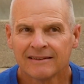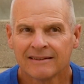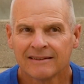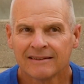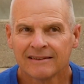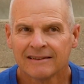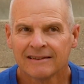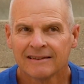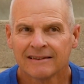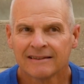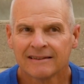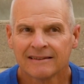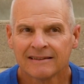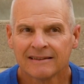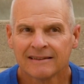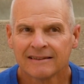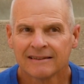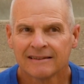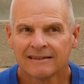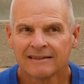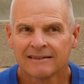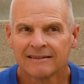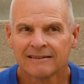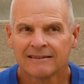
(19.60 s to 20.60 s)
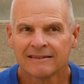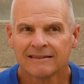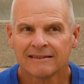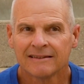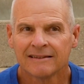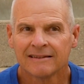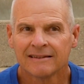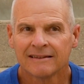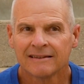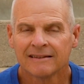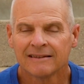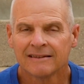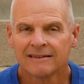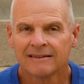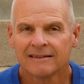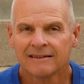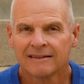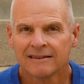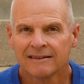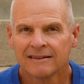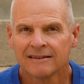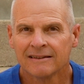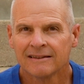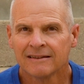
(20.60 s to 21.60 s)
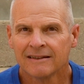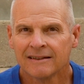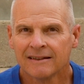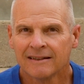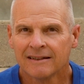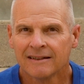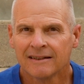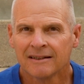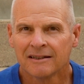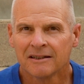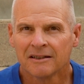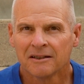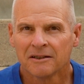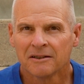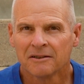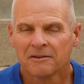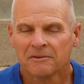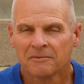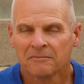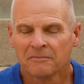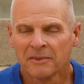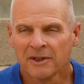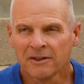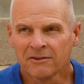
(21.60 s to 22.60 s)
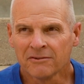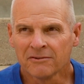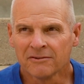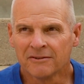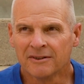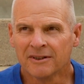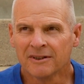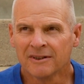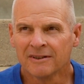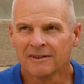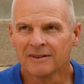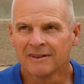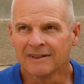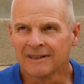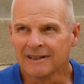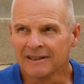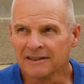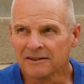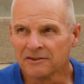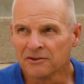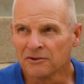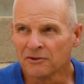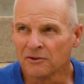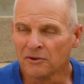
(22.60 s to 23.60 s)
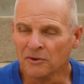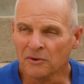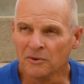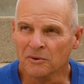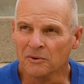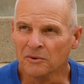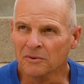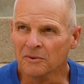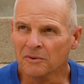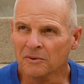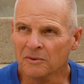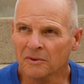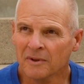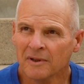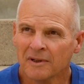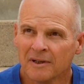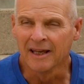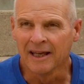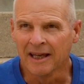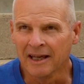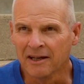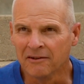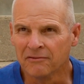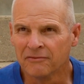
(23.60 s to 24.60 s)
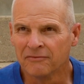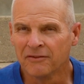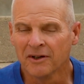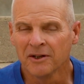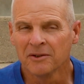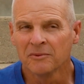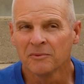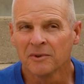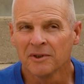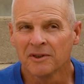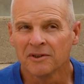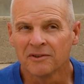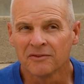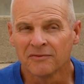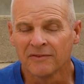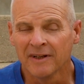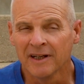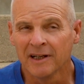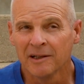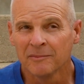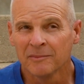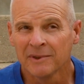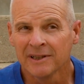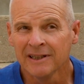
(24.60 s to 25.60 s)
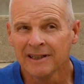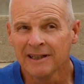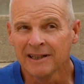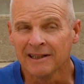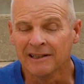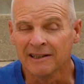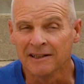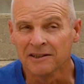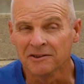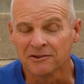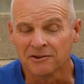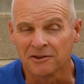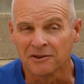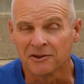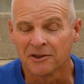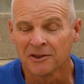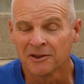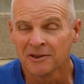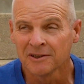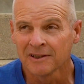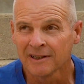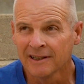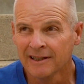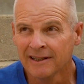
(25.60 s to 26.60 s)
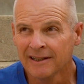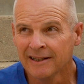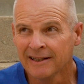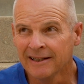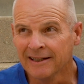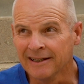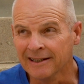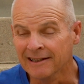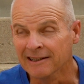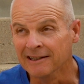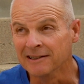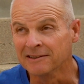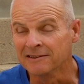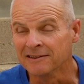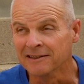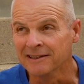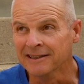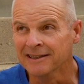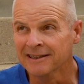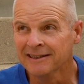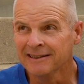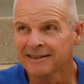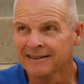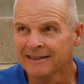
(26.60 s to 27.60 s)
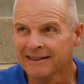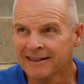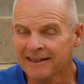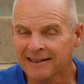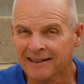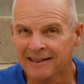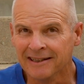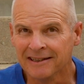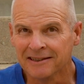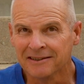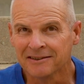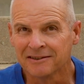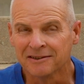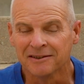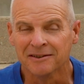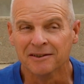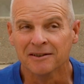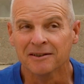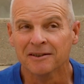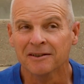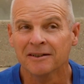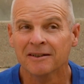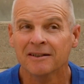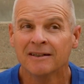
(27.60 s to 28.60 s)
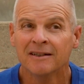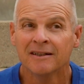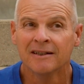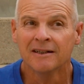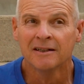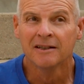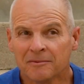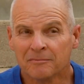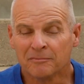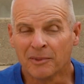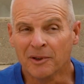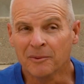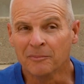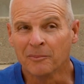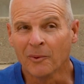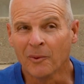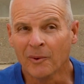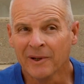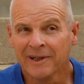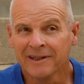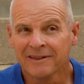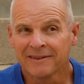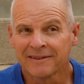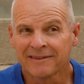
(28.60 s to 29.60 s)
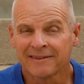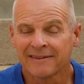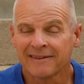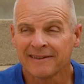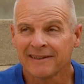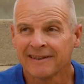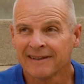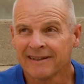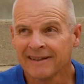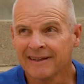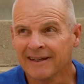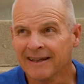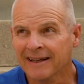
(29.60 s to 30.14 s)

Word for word: What does Pastor Doug like to do? Pastor Doug likes to have fun with his family. He likes to cook. He likes to eat. He likes to pump weights.